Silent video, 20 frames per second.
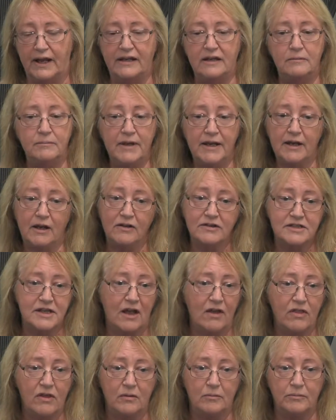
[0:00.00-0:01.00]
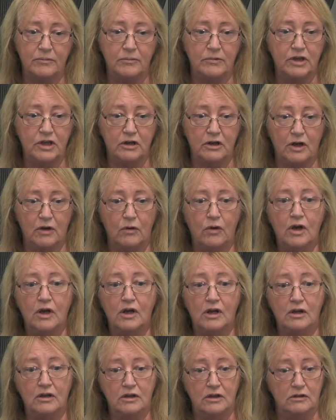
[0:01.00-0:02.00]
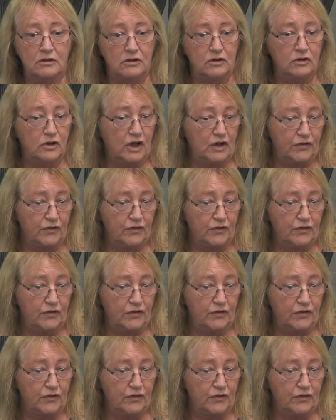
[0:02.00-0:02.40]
to me, I'll tell them, look